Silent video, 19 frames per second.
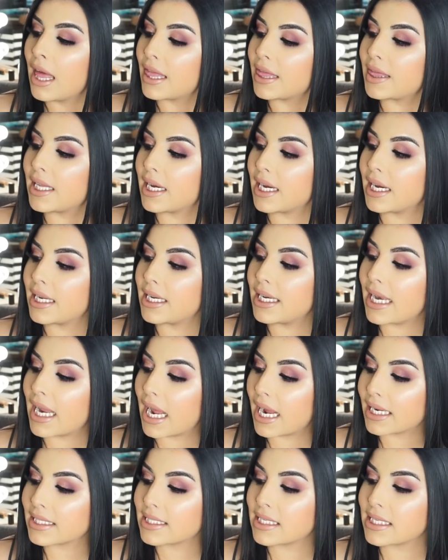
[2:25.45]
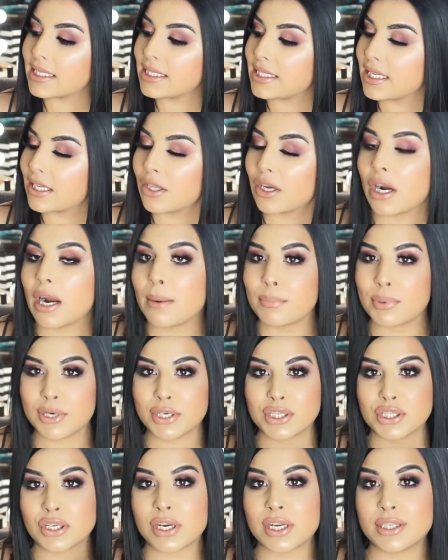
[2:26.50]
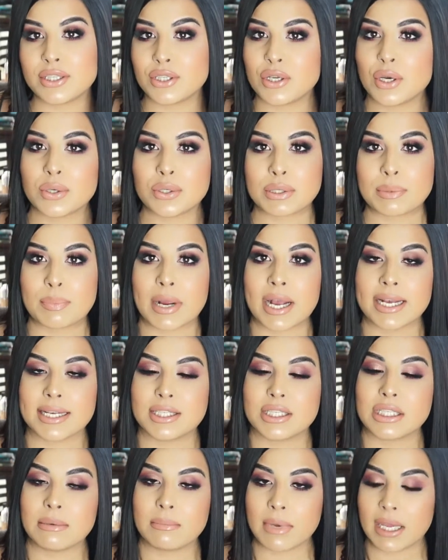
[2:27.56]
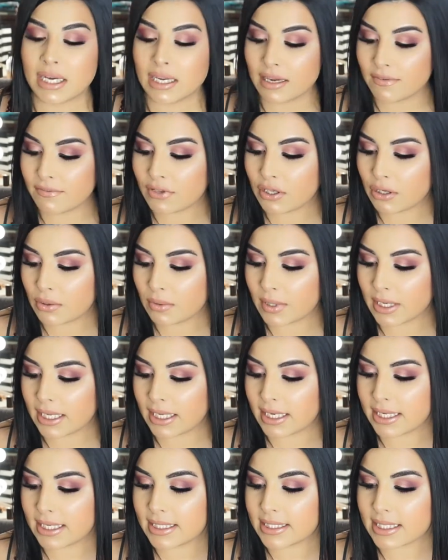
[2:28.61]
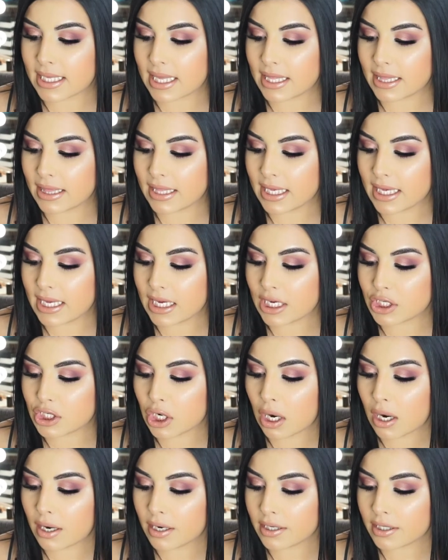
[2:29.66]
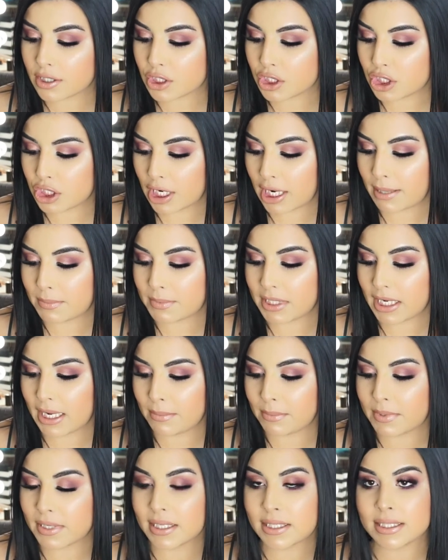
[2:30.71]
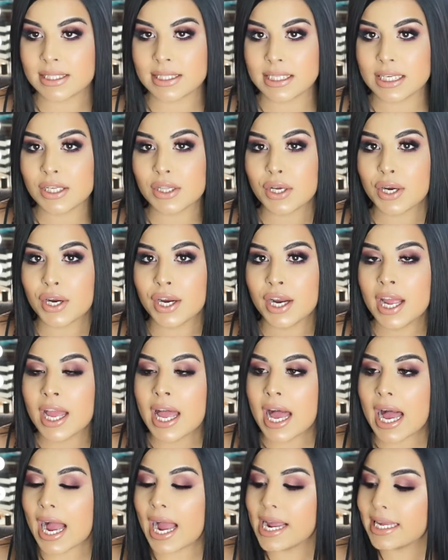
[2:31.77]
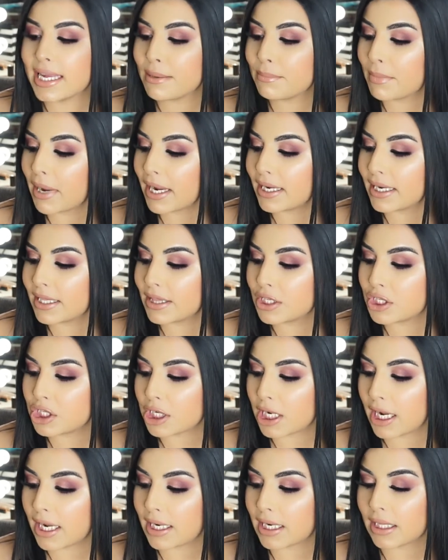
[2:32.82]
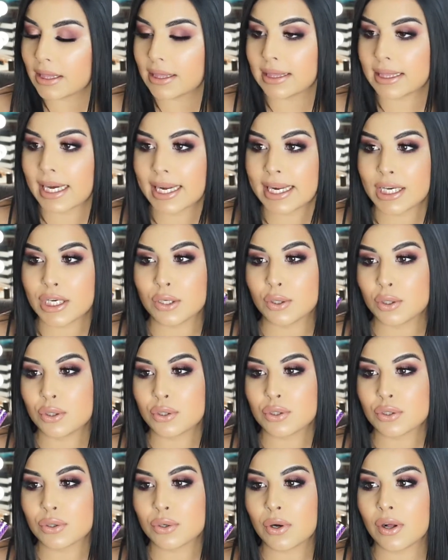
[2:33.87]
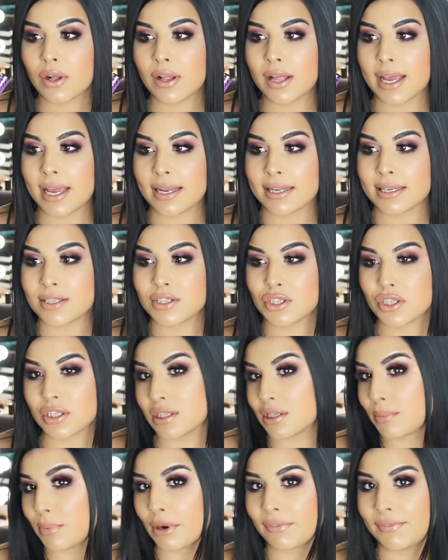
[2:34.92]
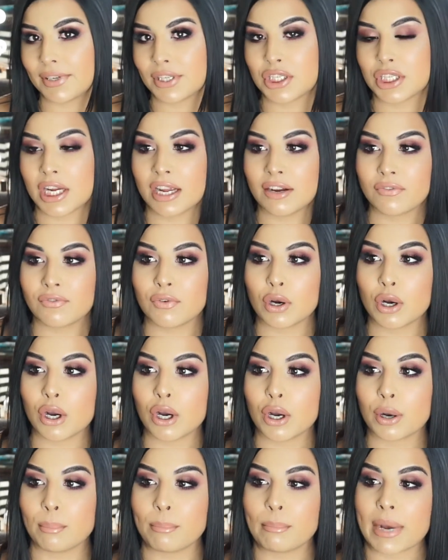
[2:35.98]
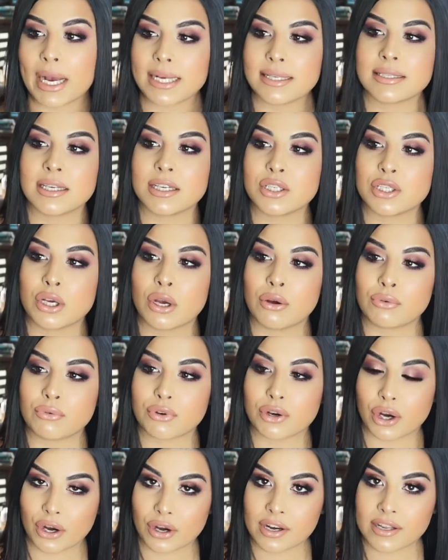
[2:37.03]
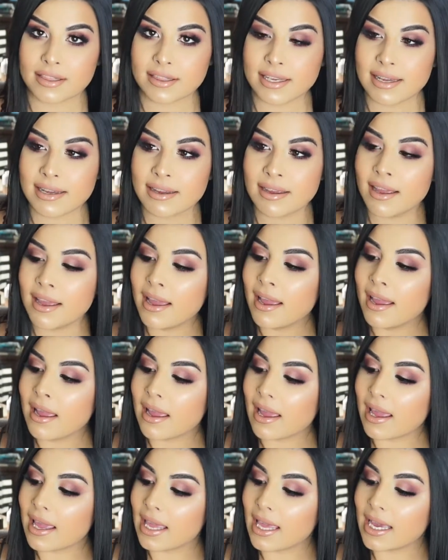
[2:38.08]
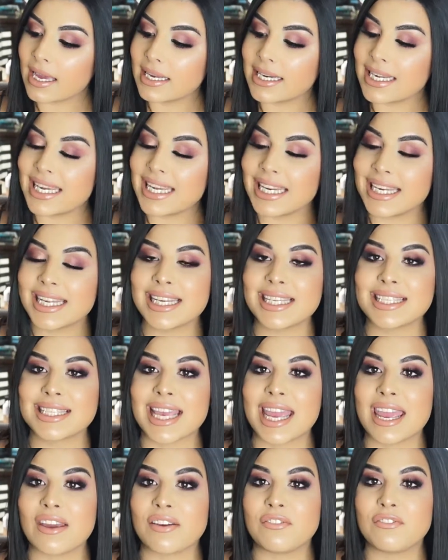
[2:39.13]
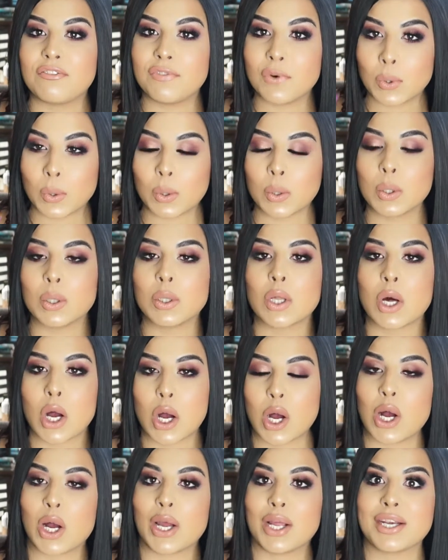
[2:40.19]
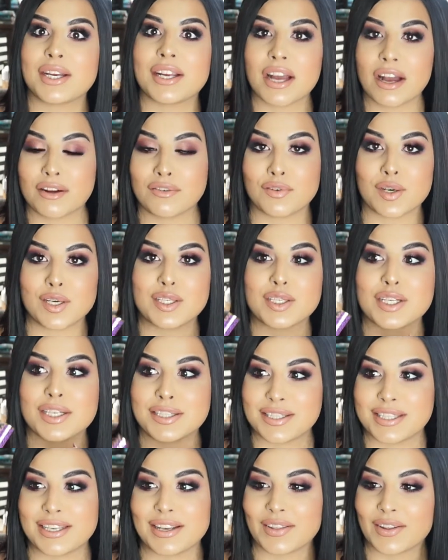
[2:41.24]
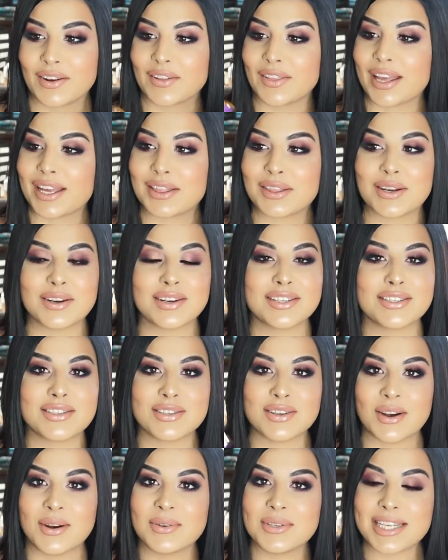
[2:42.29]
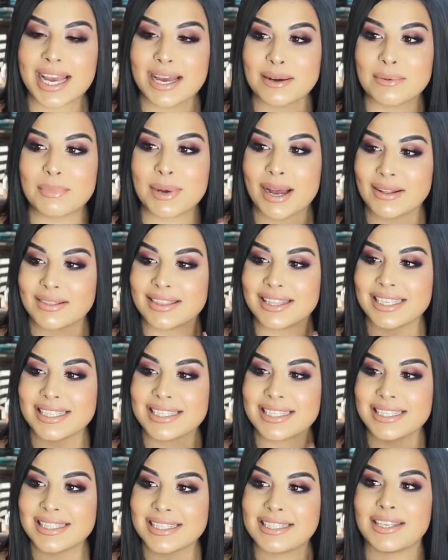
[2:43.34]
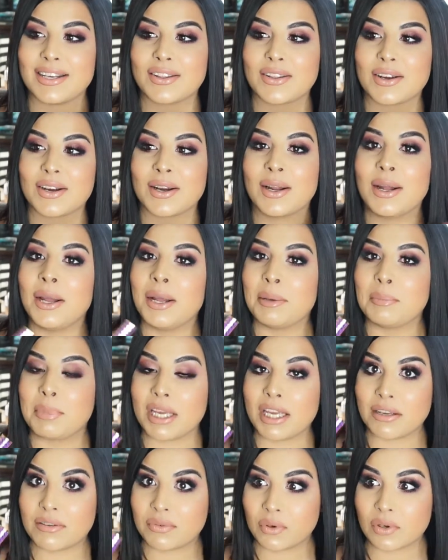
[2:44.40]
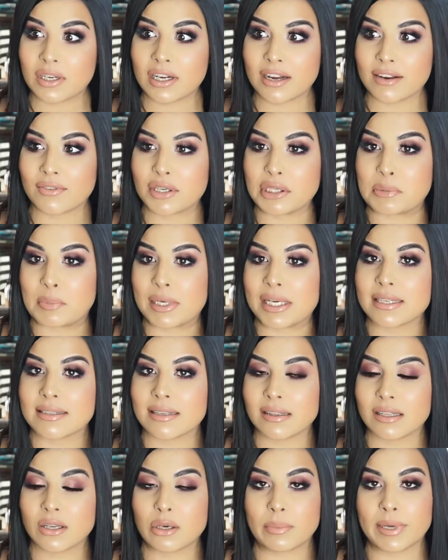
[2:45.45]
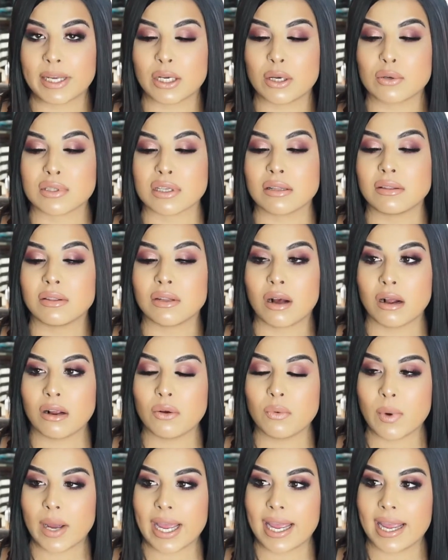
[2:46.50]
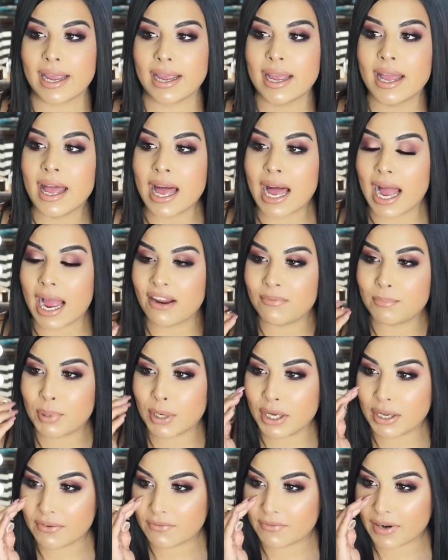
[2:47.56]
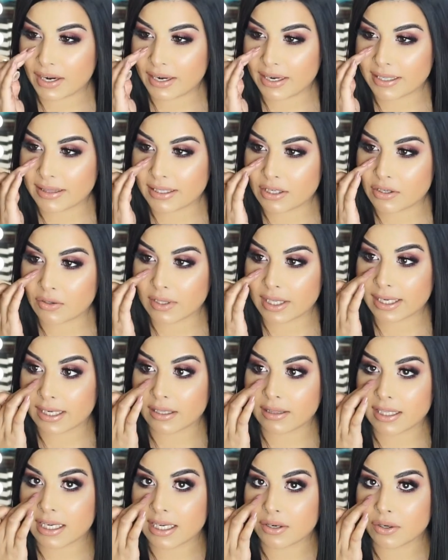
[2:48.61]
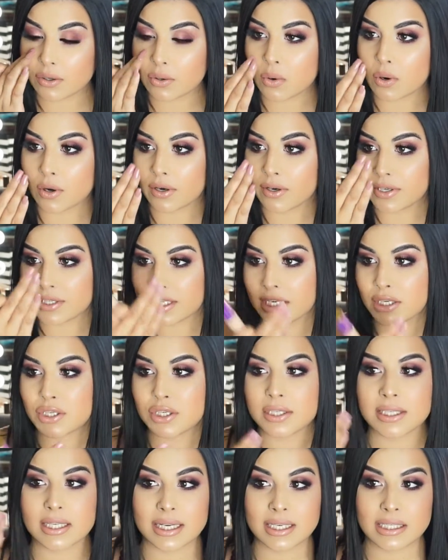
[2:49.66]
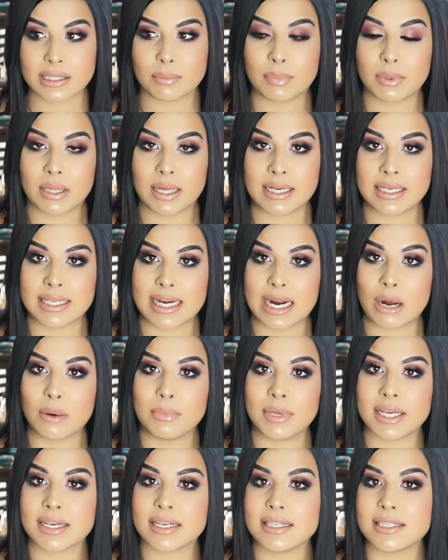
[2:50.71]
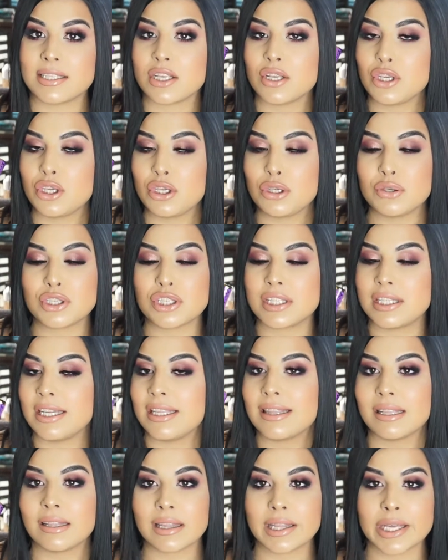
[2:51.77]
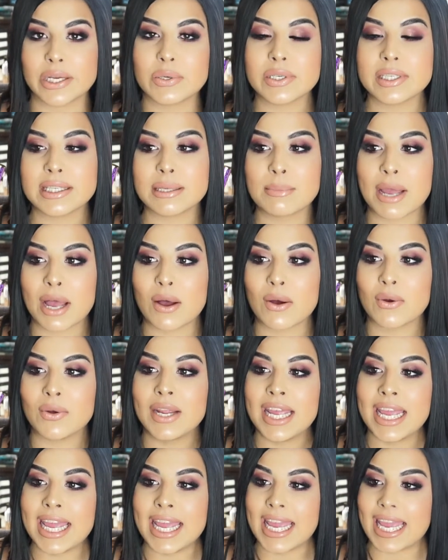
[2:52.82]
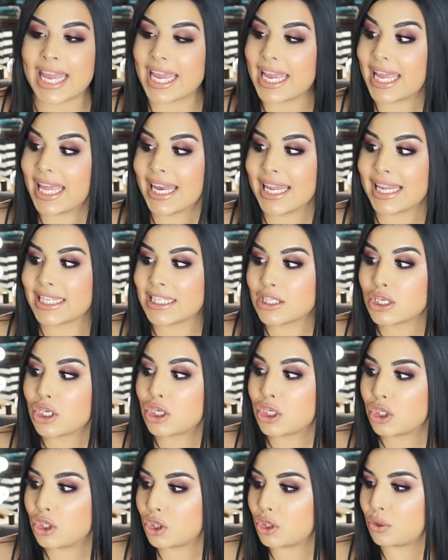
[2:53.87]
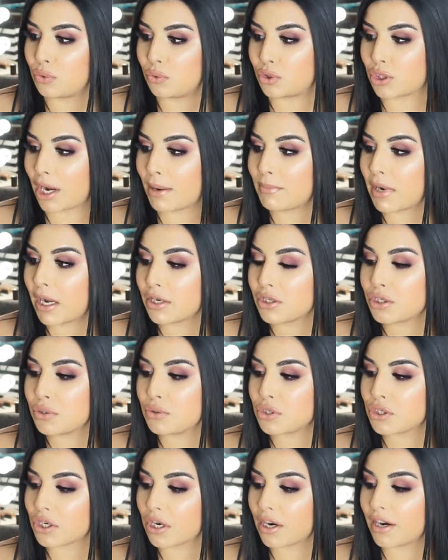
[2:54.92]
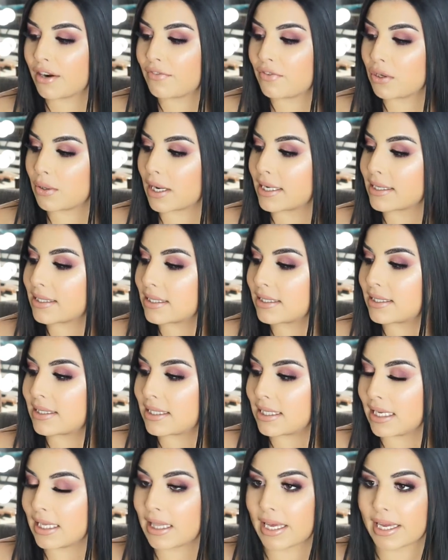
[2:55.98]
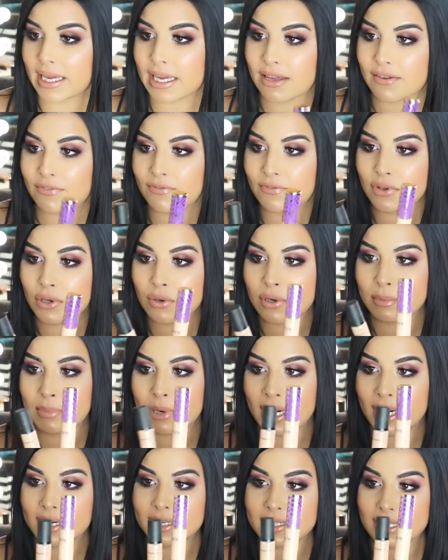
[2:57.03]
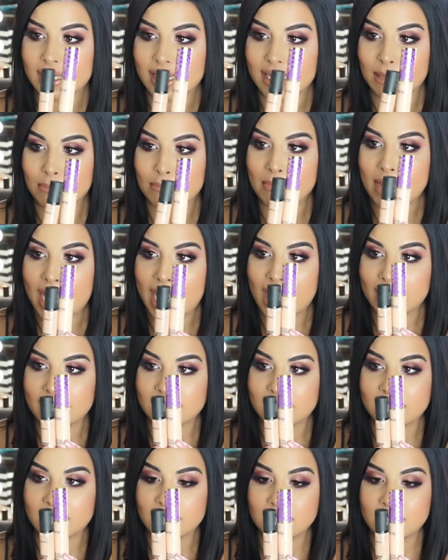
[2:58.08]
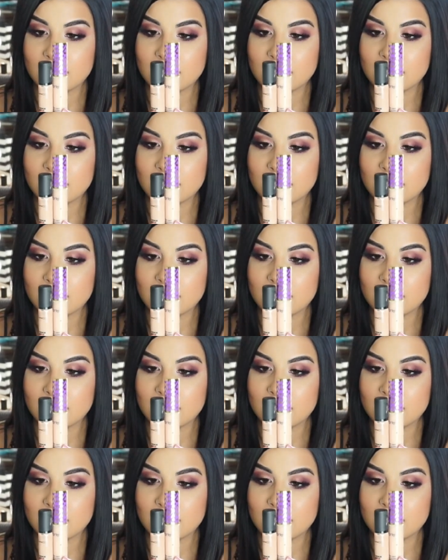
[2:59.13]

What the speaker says: The next concealer, I'm pretty sure, is no surprise to many of you. It is the Tarte Shape Tape Concealer. I get mine in the shade Light Neutral, and it's just the perfect shade for my skin tone currently. And it is a full-on coverage concealer. Like, there is no doubt about this concealer being full coverage because a little bit goes a long way. I put very little like on the inner corners and just like to blend it out because you just need the littlest amount, and it's huge. I'm not too sure if you guys can see, like if you compare it to like a MAC